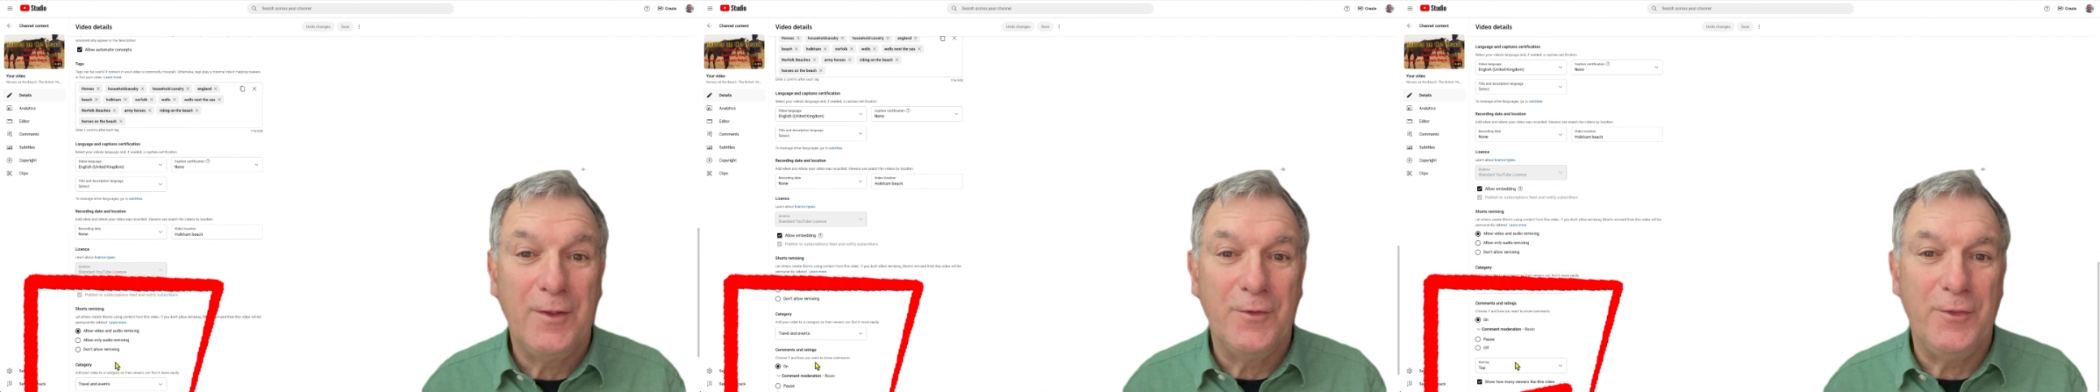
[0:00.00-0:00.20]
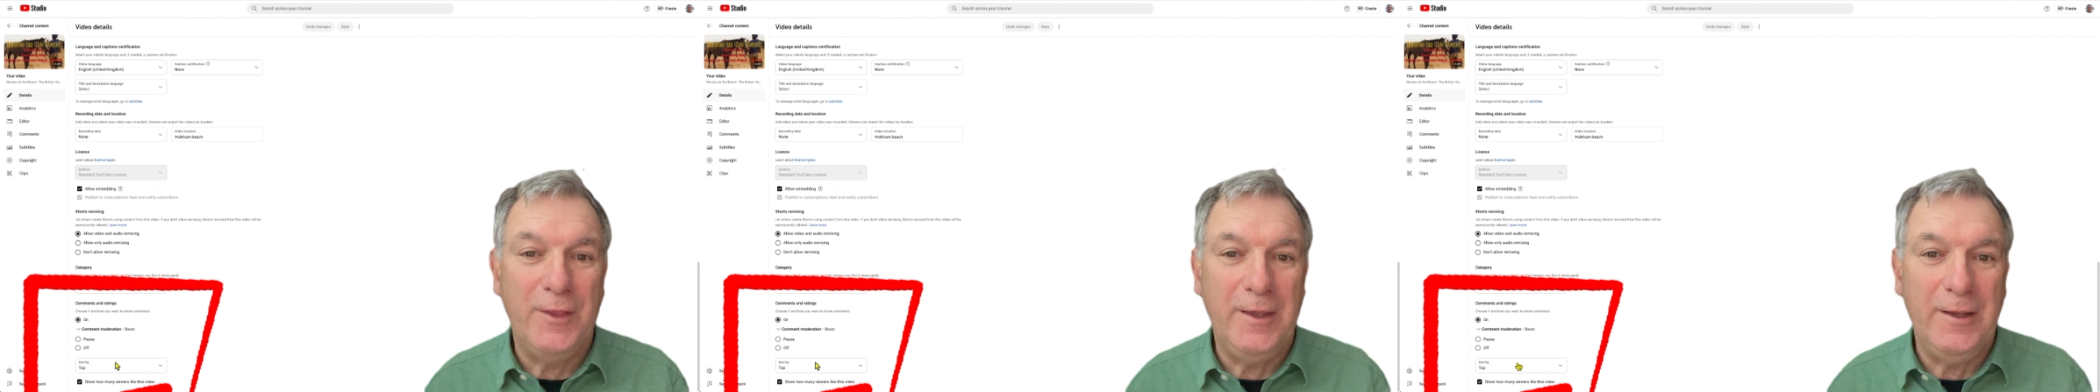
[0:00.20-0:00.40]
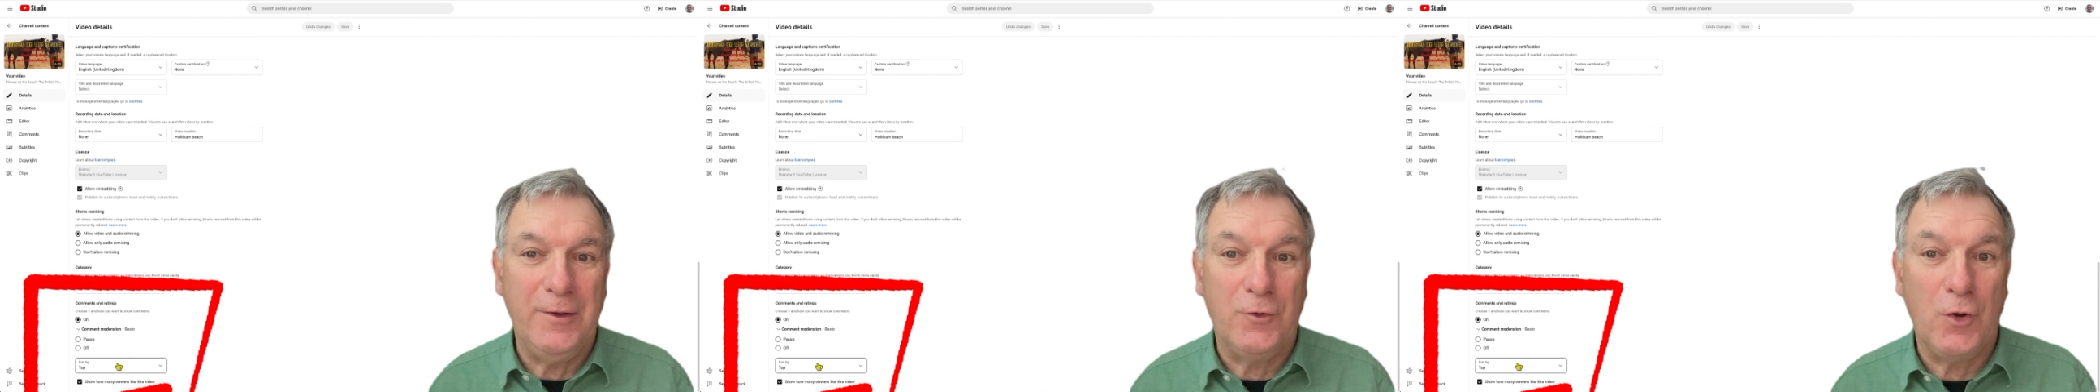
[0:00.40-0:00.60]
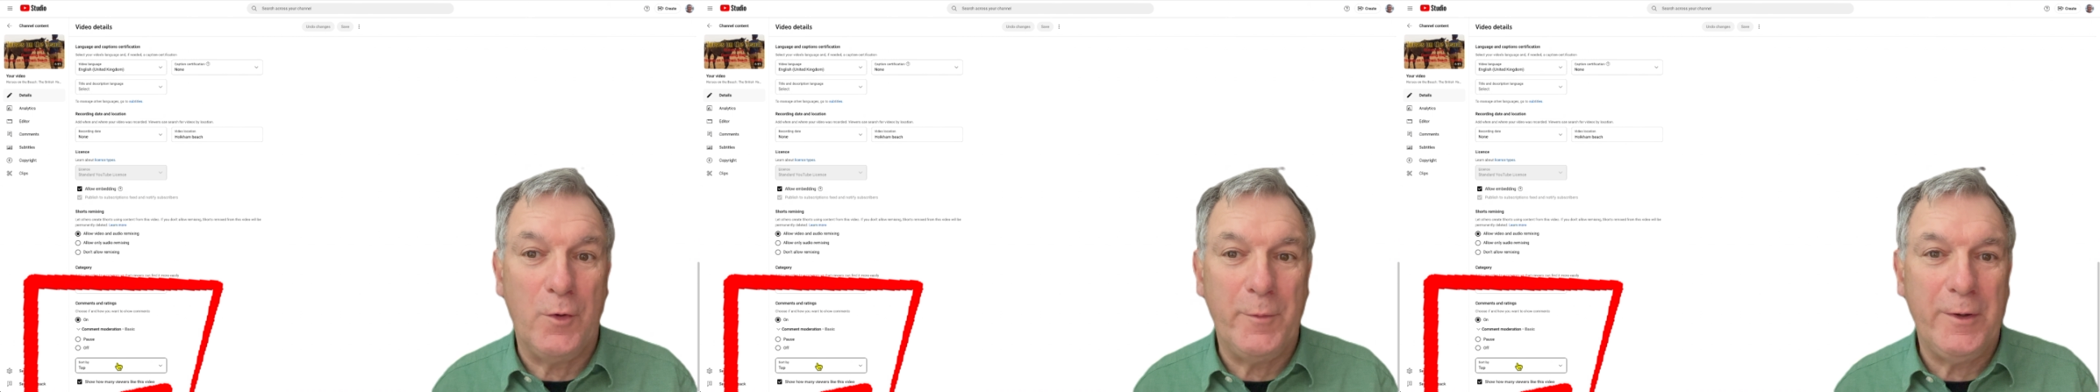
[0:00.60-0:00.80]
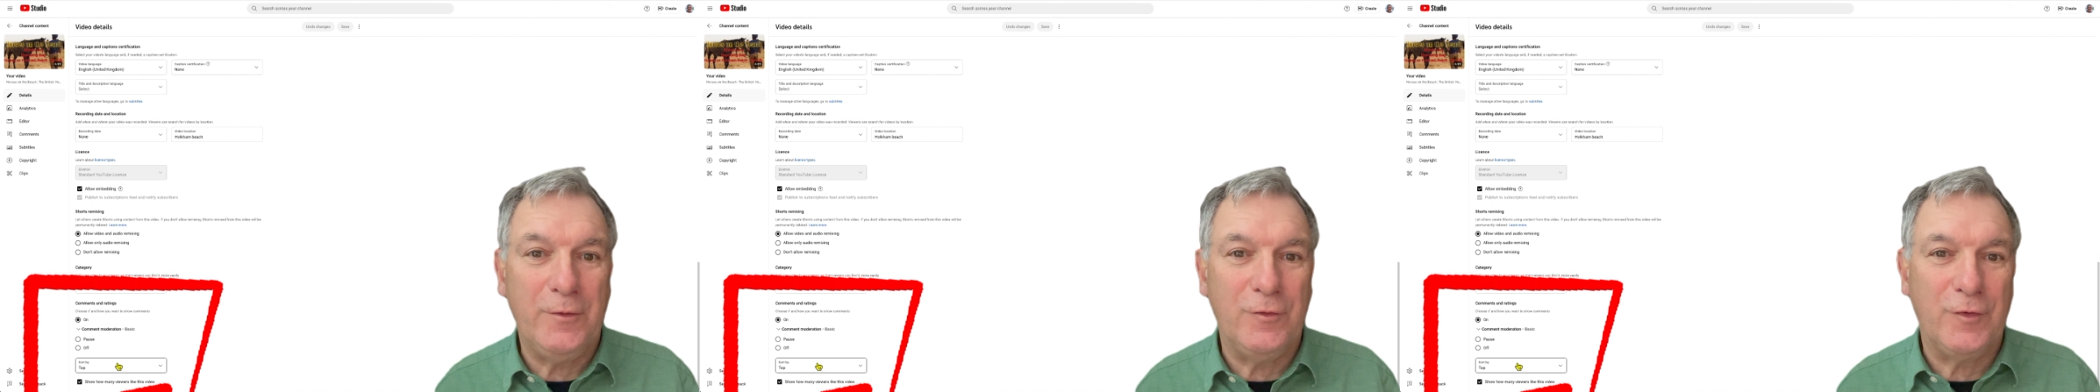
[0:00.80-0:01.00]
the
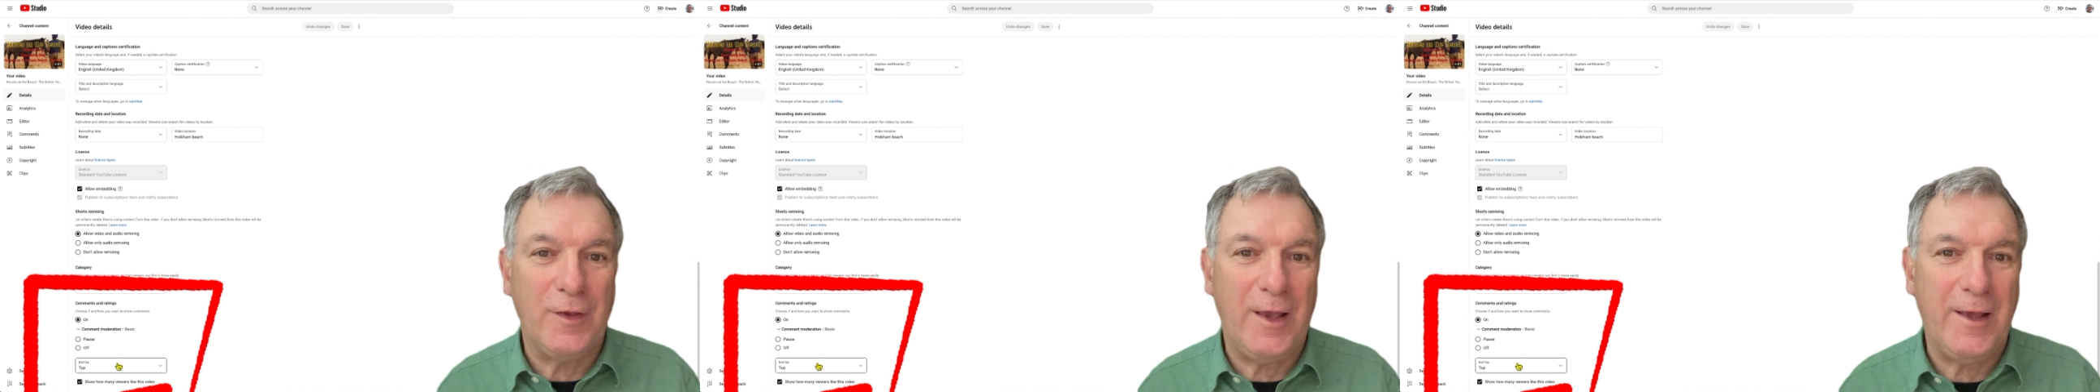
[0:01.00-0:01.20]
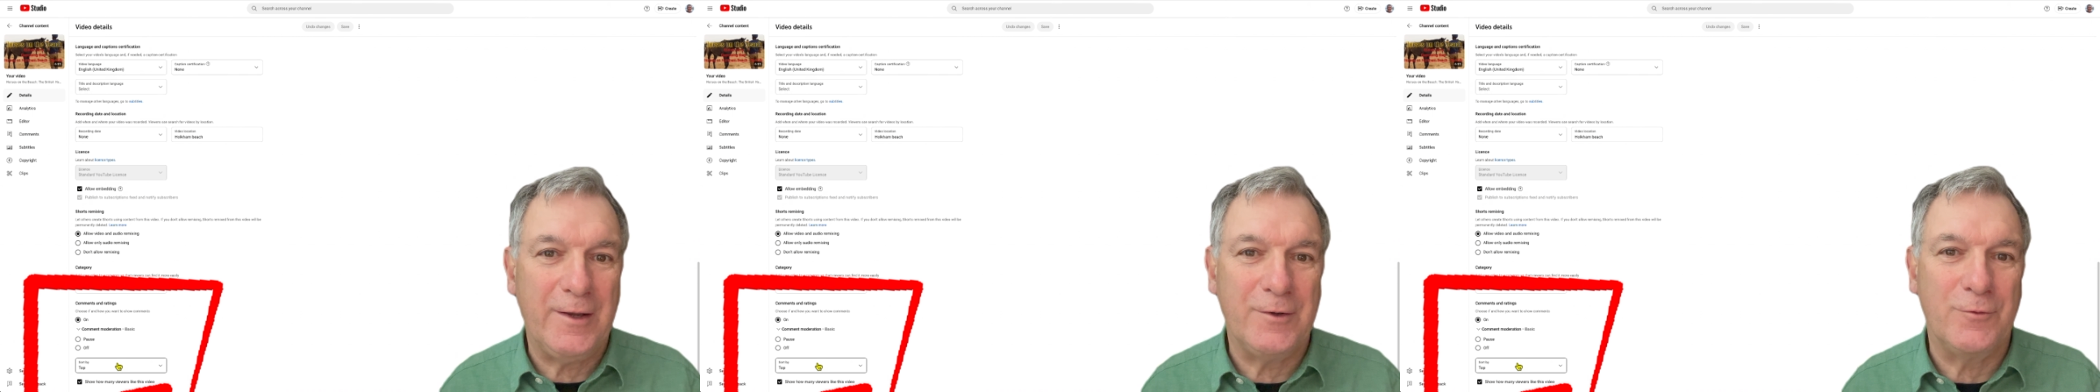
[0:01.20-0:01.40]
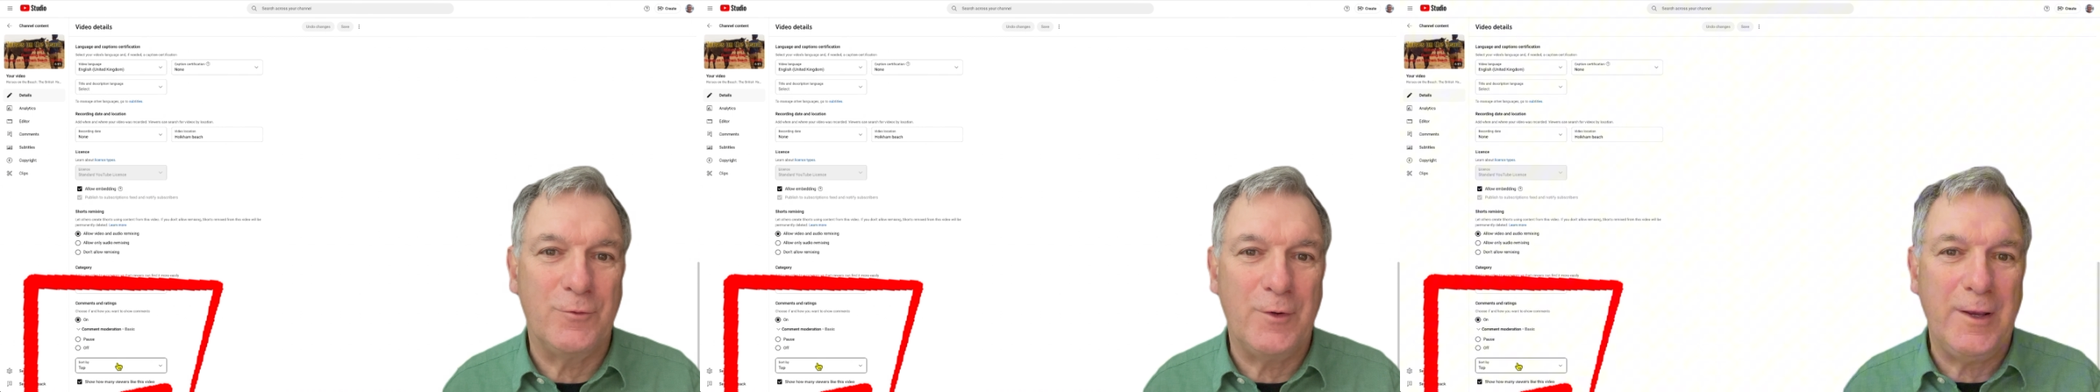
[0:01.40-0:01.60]
comments and